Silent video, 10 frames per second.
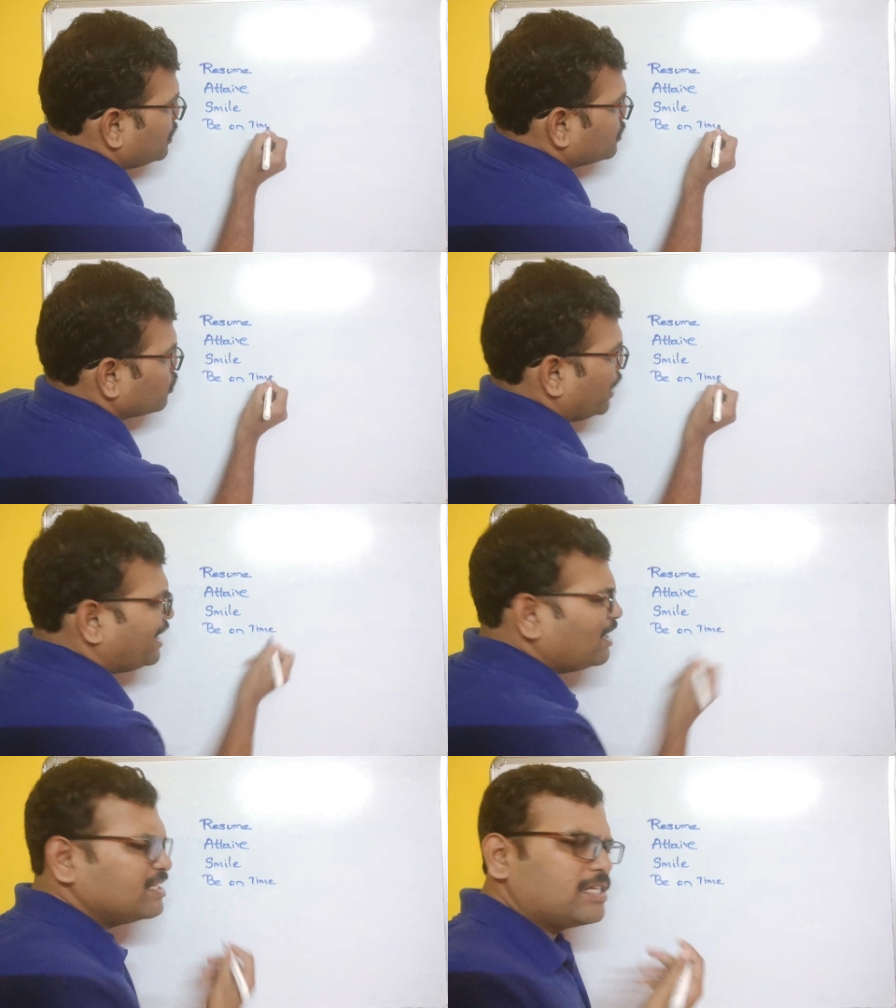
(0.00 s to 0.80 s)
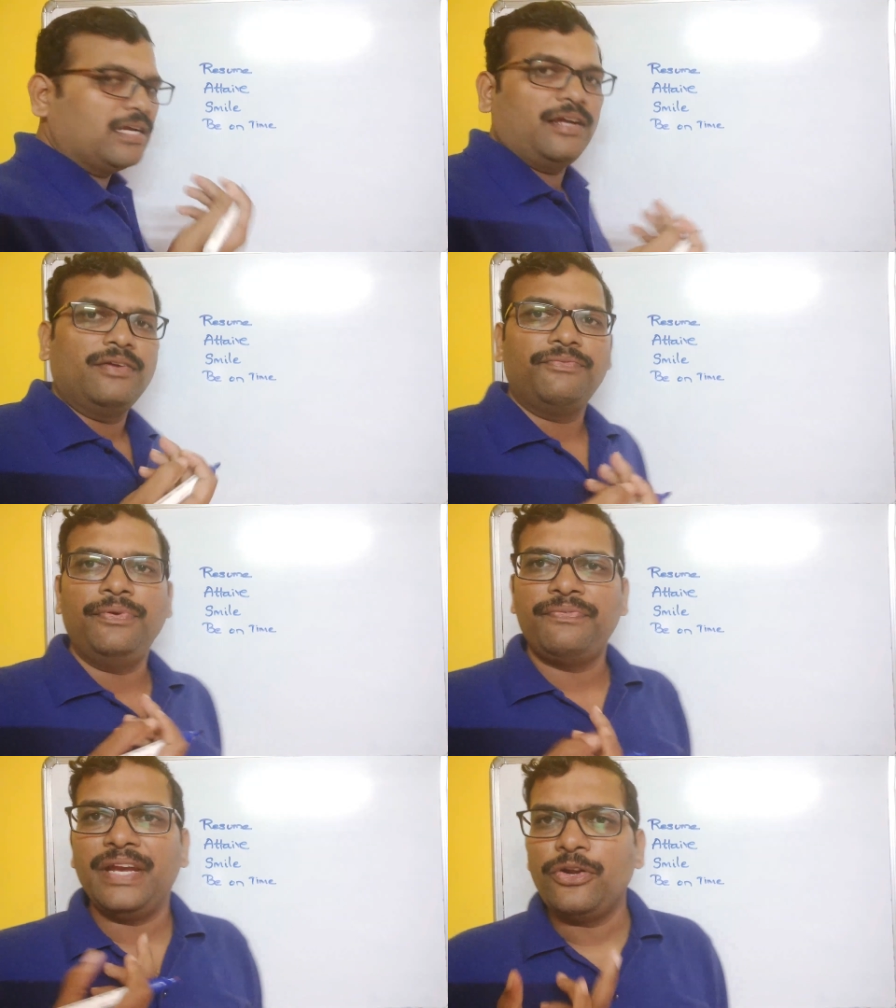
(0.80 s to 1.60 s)
So at least
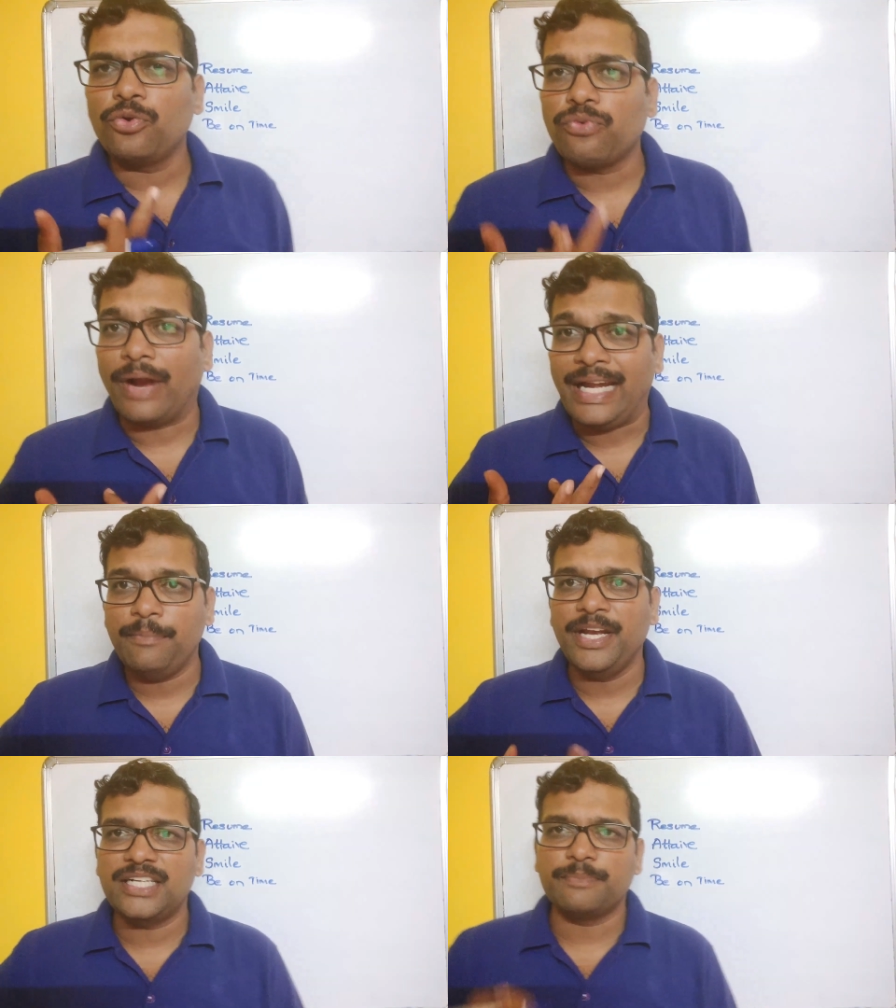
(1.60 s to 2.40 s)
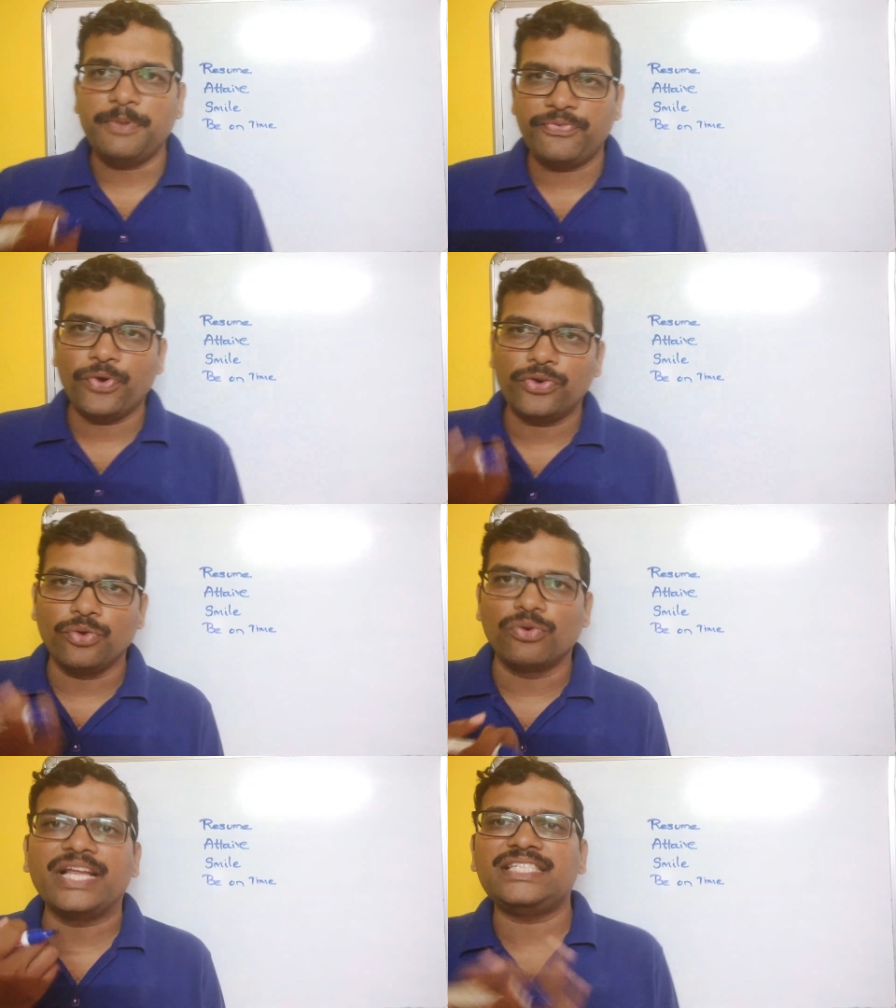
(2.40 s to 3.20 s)
15 to 20 minutes before
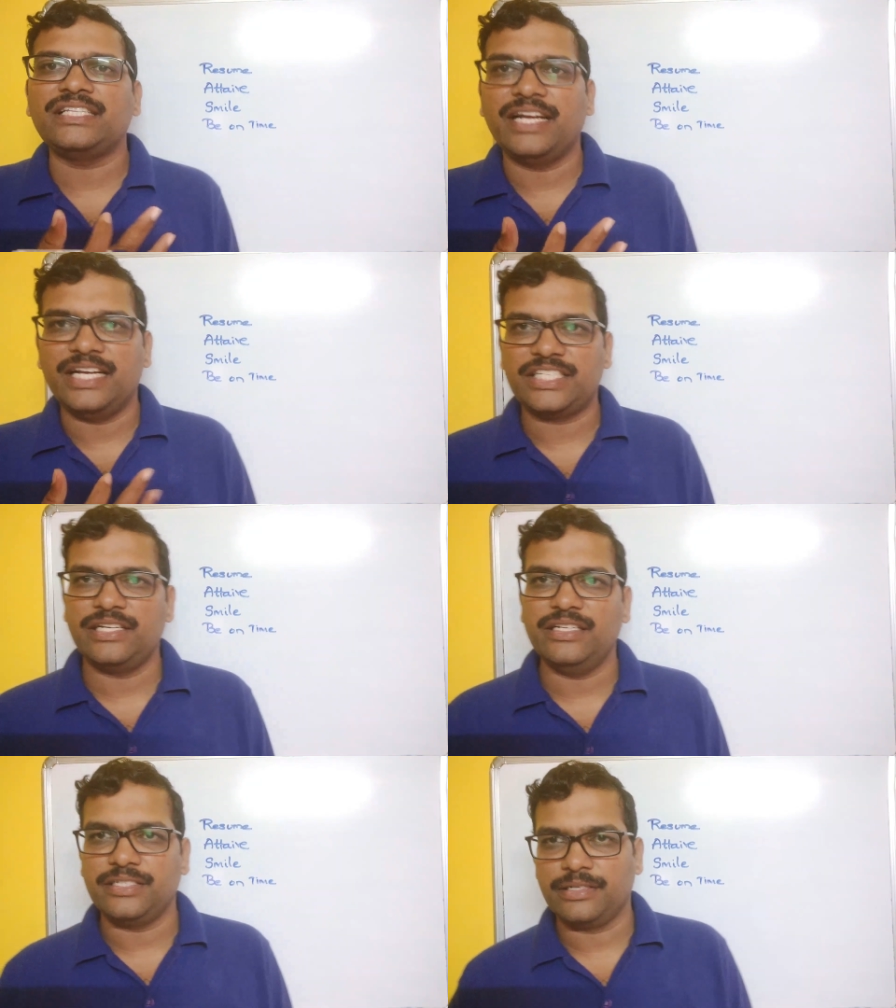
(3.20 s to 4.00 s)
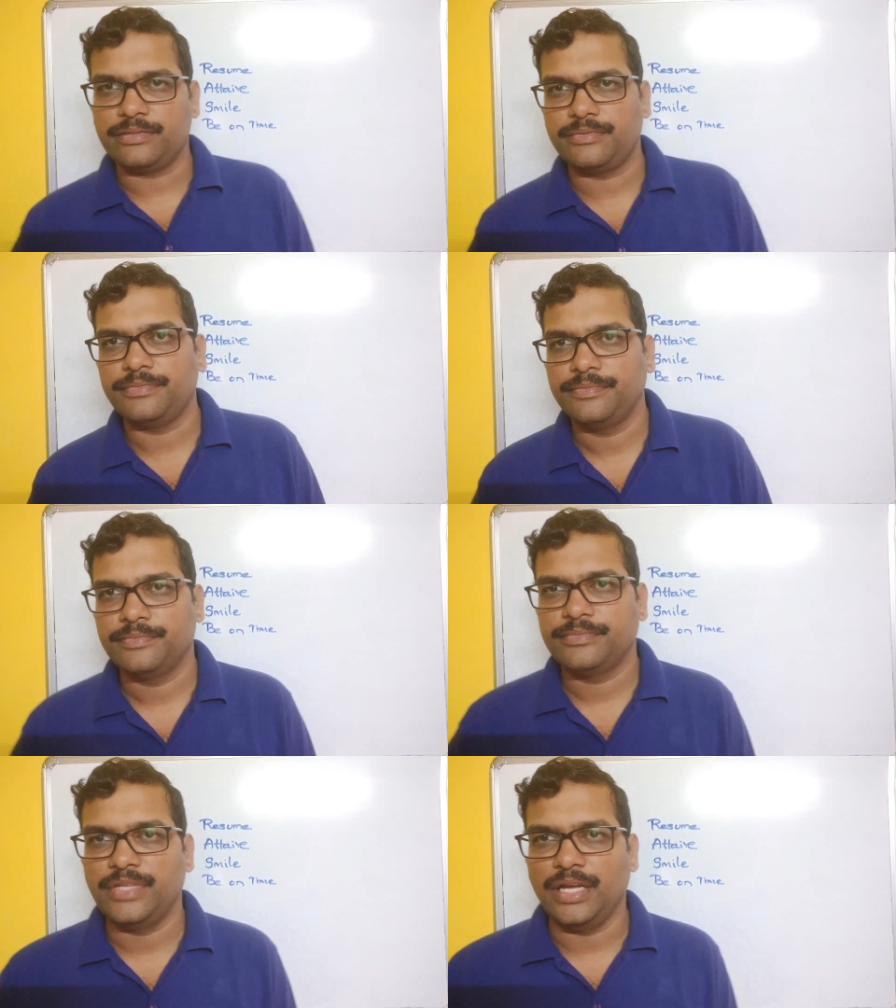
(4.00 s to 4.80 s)
you reach the destination,
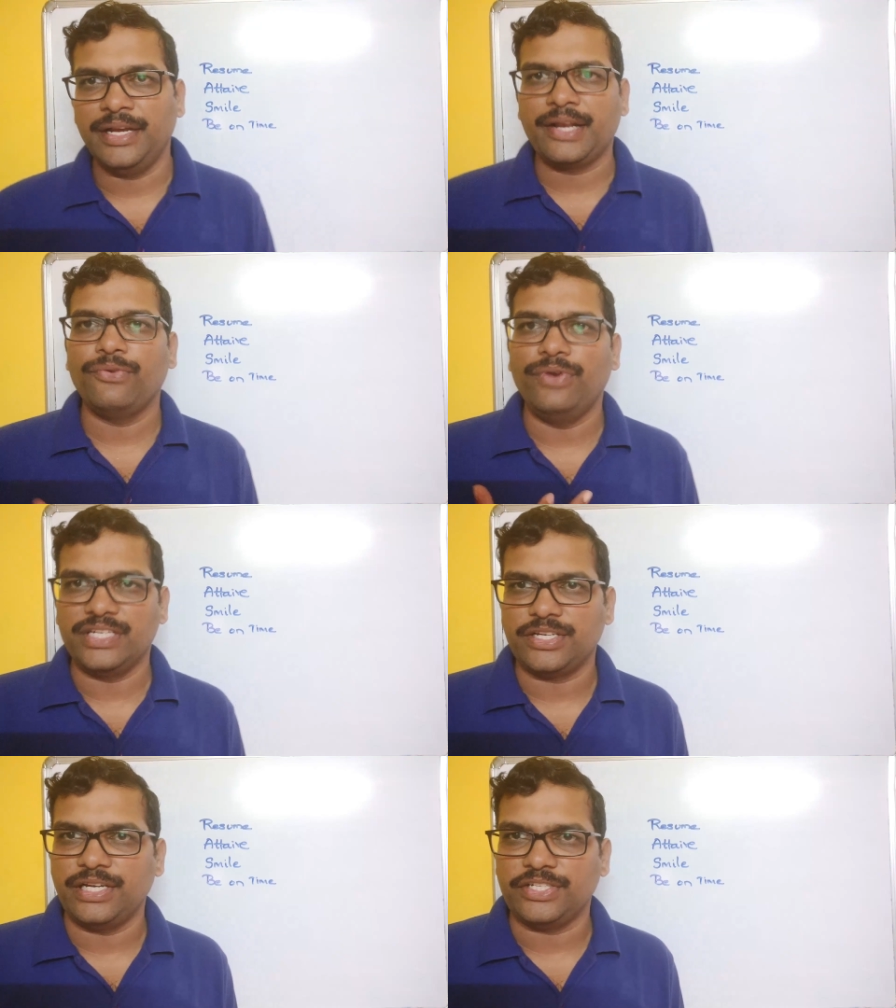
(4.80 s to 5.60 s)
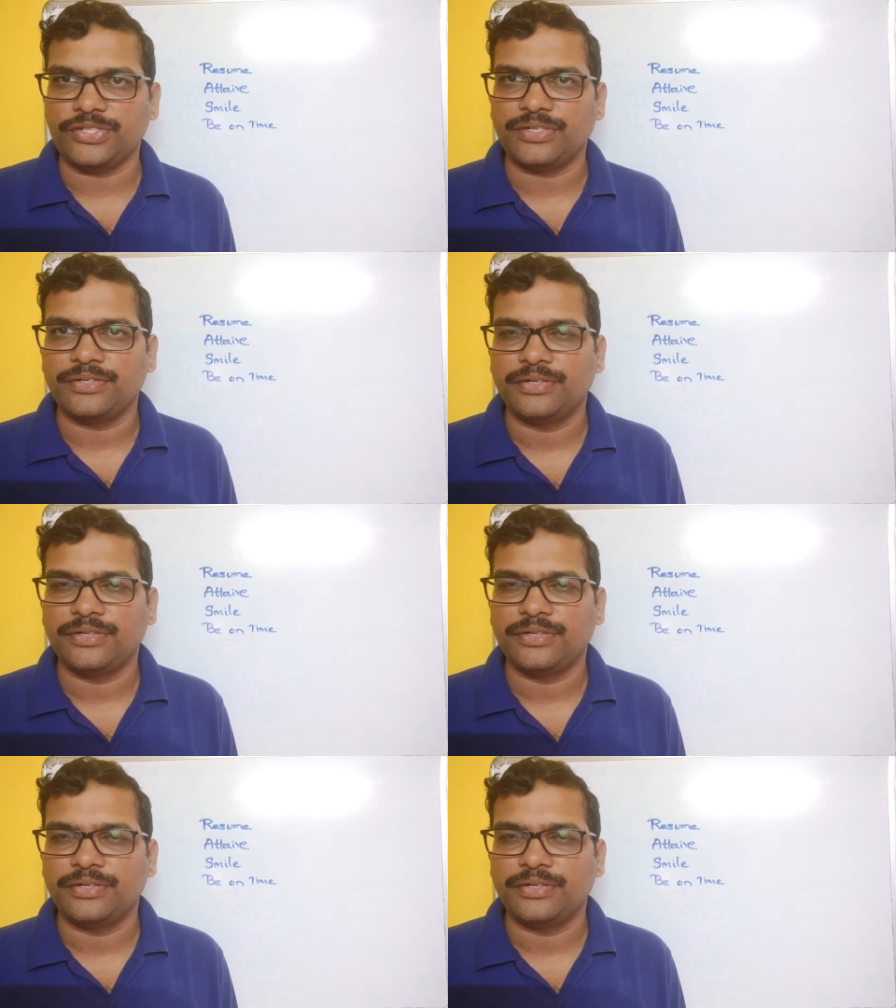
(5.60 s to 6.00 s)
the interview destination,